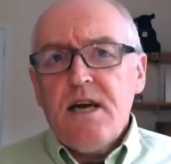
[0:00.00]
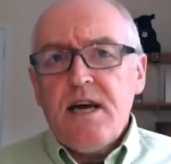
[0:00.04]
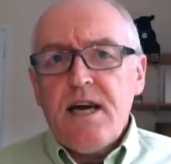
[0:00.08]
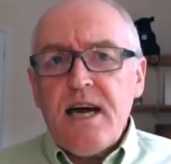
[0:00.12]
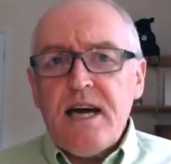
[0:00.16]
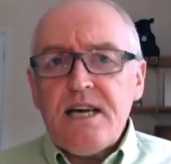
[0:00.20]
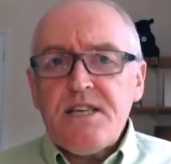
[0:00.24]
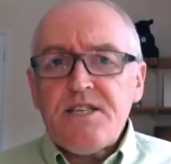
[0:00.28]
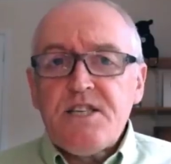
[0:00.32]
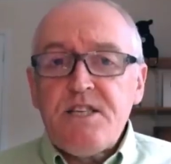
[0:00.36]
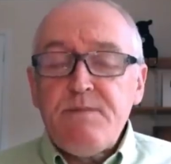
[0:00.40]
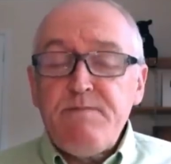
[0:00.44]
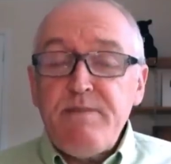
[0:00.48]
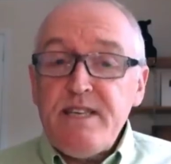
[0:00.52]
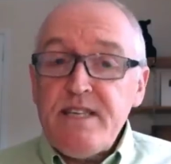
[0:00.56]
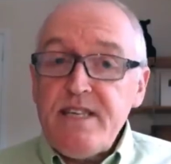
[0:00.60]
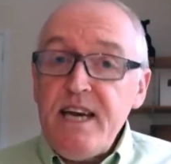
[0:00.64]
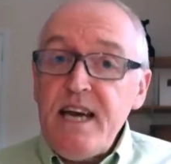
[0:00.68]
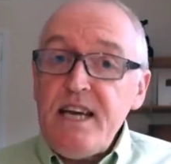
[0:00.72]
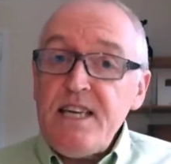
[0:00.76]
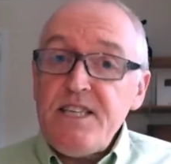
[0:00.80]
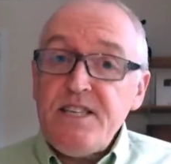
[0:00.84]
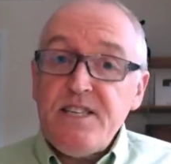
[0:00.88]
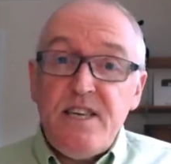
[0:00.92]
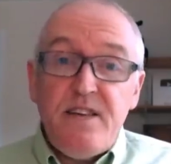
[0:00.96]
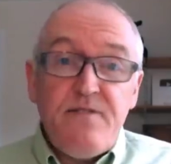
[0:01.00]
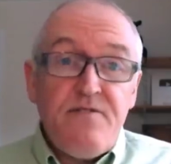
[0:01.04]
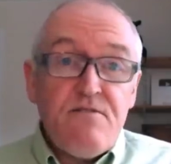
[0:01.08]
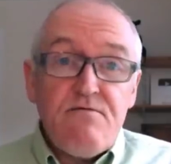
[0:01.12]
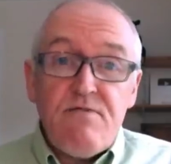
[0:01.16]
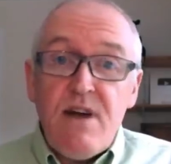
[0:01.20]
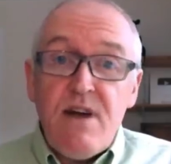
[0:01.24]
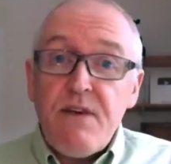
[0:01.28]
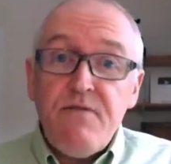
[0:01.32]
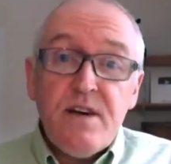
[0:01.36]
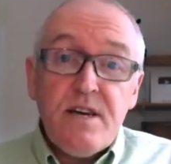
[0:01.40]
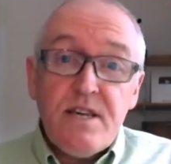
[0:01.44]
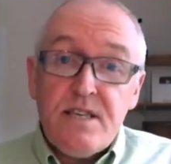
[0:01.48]
It has to be tested for
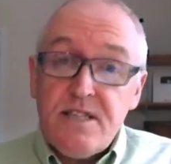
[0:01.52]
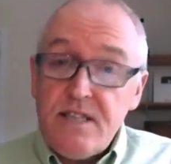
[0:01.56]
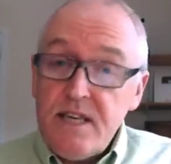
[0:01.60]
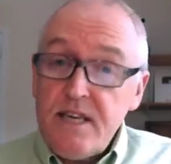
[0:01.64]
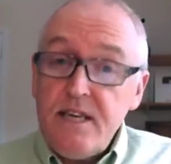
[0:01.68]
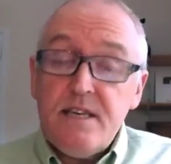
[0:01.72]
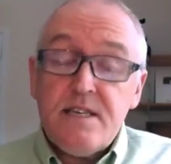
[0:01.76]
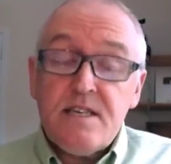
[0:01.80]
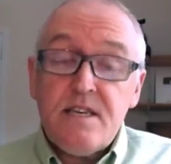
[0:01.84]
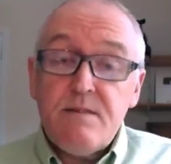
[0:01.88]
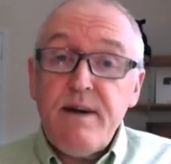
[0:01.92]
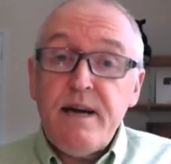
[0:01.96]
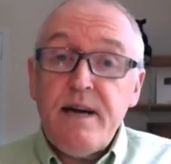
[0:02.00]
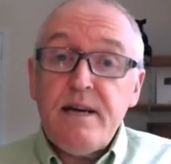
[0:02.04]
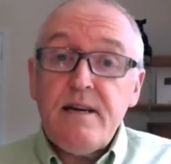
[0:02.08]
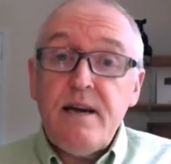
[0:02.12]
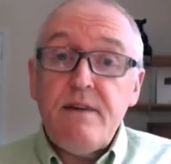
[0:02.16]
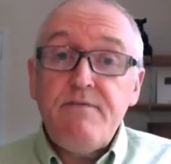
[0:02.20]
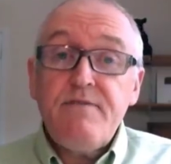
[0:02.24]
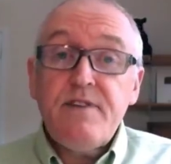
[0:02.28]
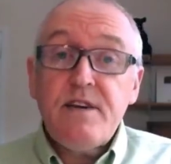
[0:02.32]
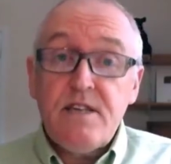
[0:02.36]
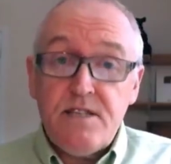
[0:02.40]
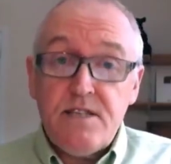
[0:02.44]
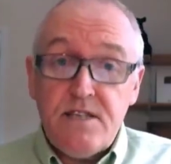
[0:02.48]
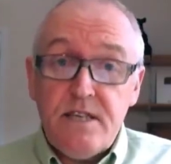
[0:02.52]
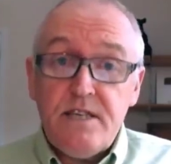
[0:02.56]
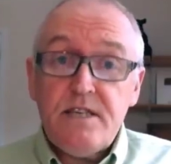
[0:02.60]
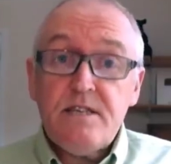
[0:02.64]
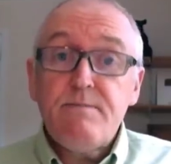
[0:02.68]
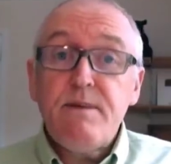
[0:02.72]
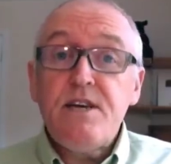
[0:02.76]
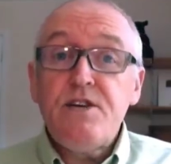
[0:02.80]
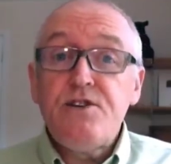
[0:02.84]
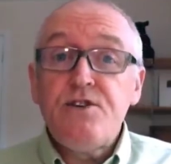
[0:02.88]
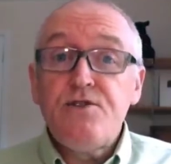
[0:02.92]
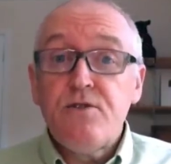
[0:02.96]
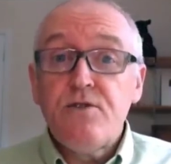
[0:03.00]
efficacy to efficacy to
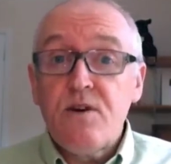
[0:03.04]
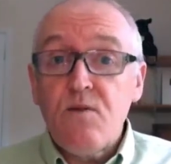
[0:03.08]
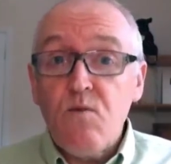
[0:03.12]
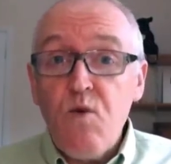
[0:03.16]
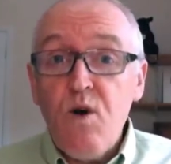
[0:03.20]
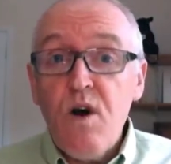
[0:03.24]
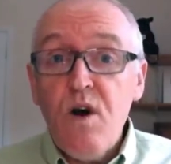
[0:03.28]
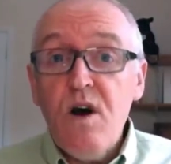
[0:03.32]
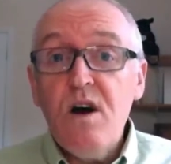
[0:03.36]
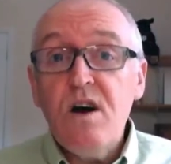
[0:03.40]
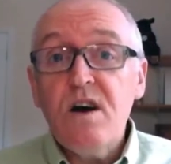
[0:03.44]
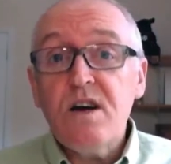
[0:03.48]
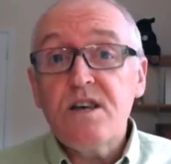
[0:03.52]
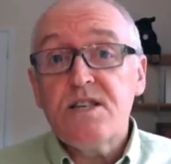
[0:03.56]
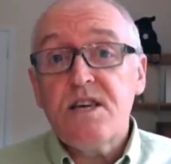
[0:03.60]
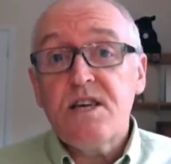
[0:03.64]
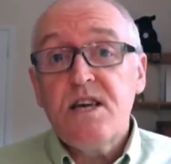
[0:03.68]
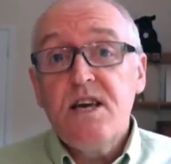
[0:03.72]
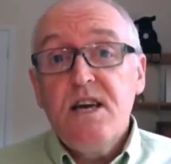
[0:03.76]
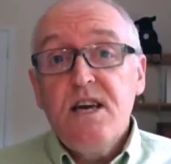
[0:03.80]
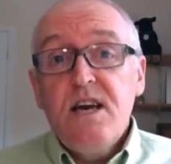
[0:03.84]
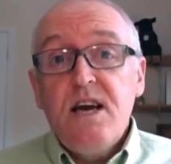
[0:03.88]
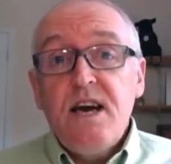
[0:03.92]
make sure it works.